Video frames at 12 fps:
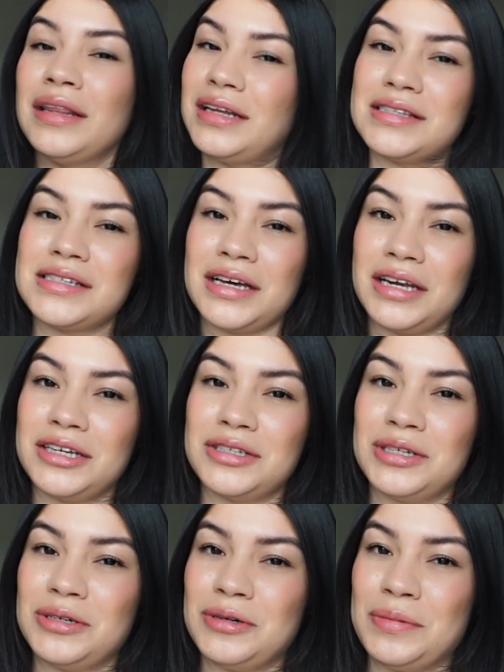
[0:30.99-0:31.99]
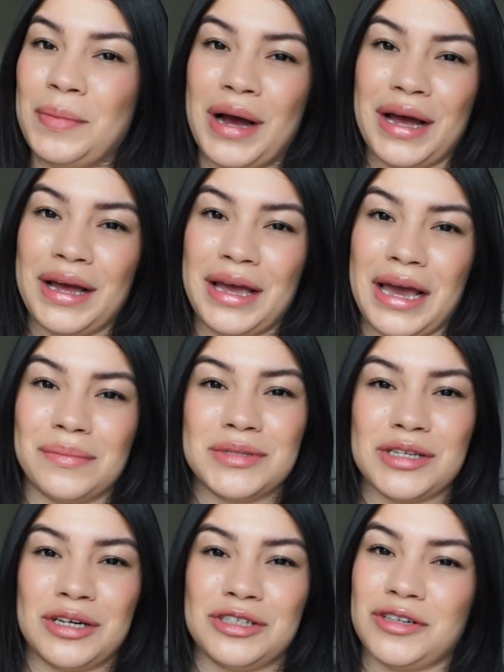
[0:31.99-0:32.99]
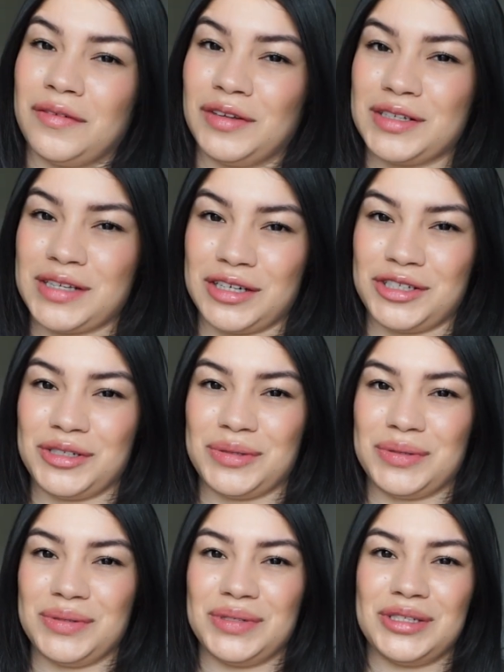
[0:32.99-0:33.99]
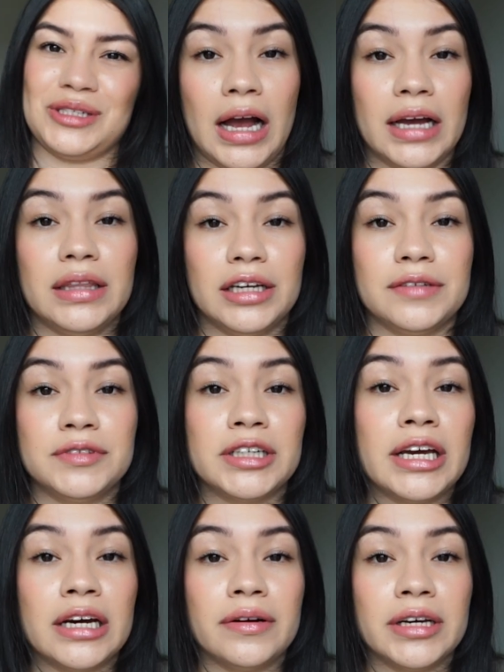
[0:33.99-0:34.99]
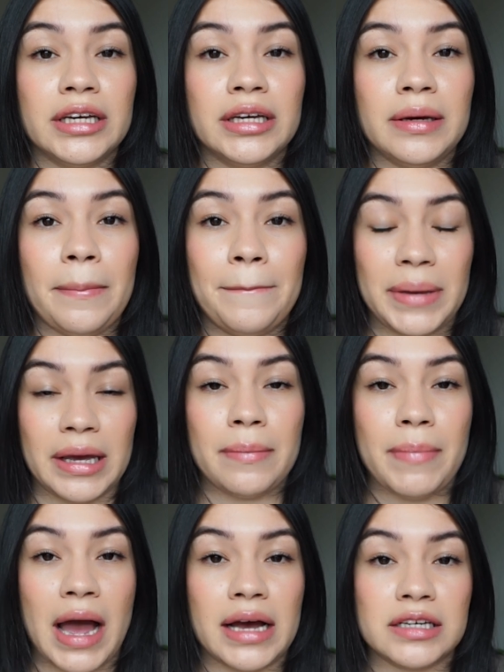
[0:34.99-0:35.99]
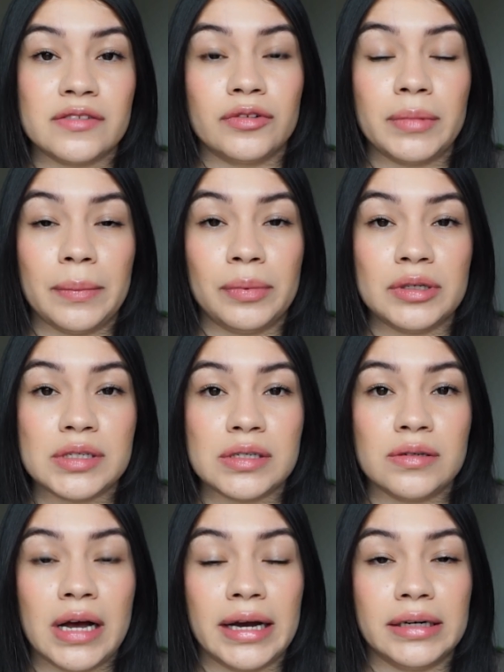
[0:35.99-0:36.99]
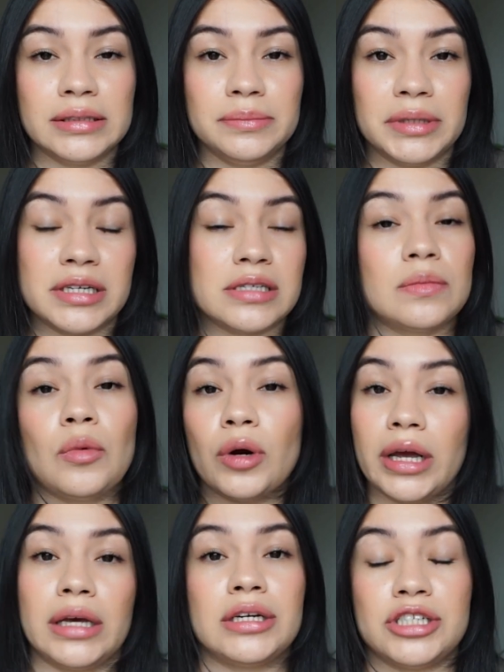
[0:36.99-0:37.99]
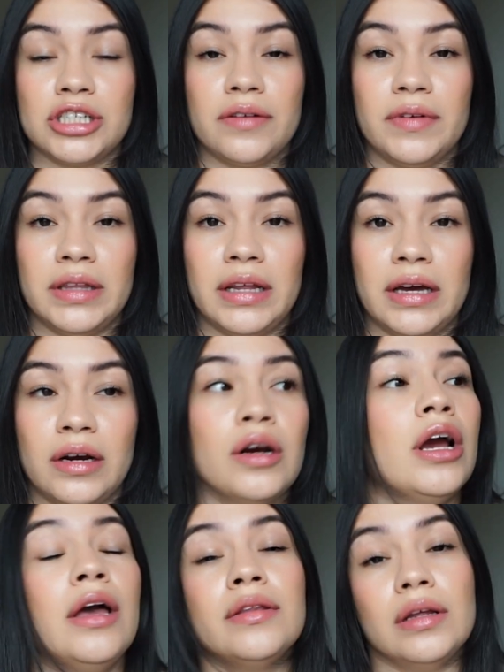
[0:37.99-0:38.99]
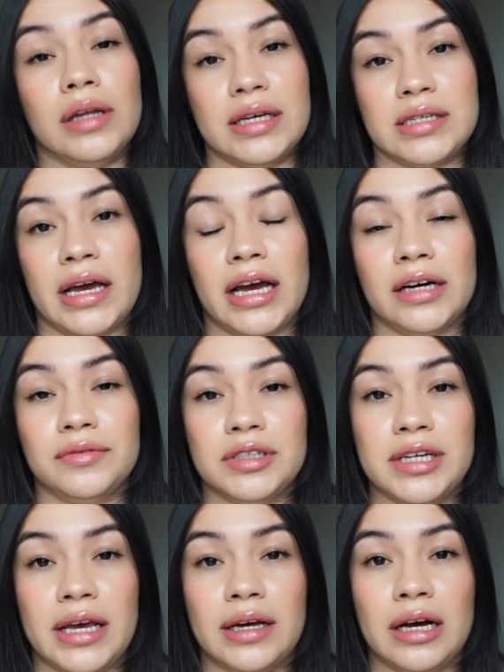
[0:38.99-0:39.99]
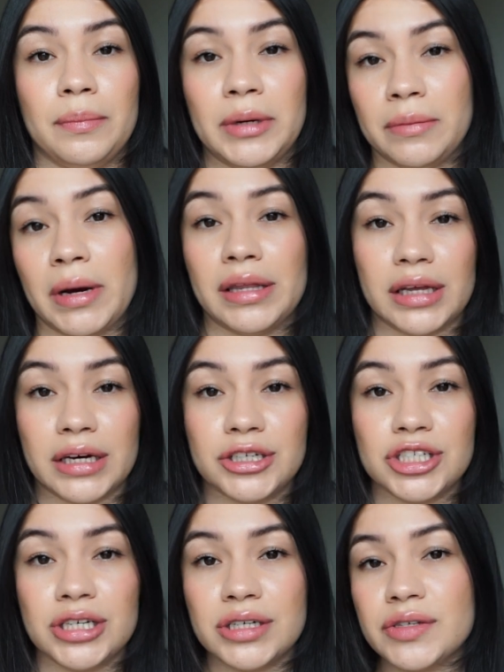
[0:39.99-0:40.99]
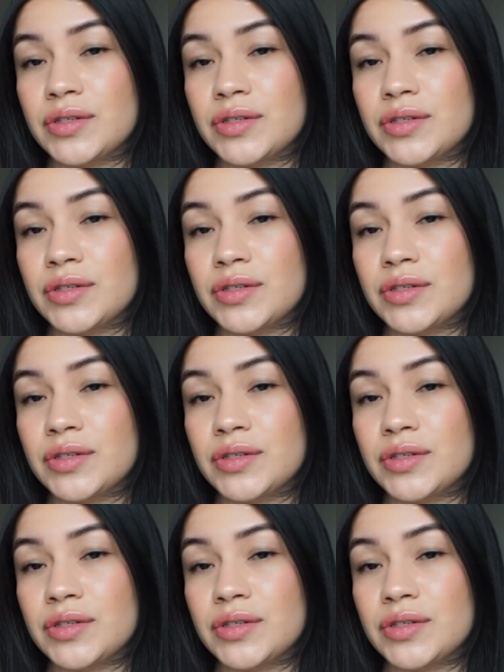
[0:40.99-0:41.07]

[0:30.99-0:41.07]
let's get into my Amazon travel essentials. I love to carry big bags for my personal item because the more I can shove in there, the less I have to take up in my luggages.